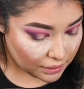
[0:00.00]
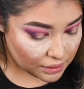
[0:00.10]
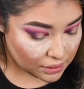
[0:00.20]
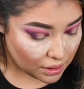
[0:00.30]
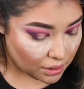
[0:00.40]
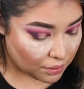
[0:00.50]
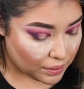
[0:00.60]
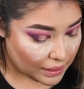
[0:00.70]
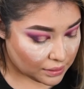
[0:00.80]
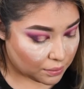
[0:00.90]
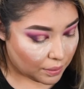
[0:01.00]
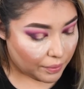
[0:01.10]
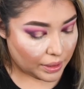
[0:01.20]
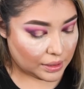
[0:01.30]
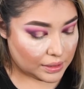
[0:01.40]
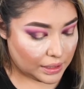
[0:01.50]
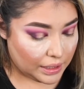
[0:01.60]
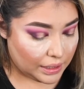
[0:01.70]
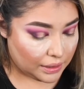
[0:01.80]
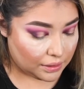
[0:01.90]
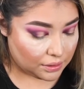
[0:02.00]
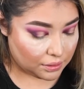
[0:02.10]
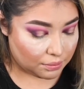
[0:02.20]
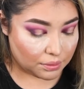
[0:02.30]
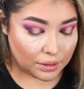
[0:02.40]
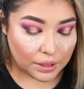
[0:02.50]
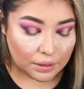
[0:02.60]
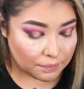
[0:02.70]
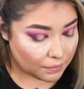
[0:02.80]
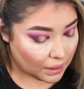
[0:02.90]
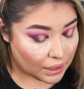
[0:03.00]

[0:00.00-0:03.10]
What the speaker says: So that's when we're gonna take Supreme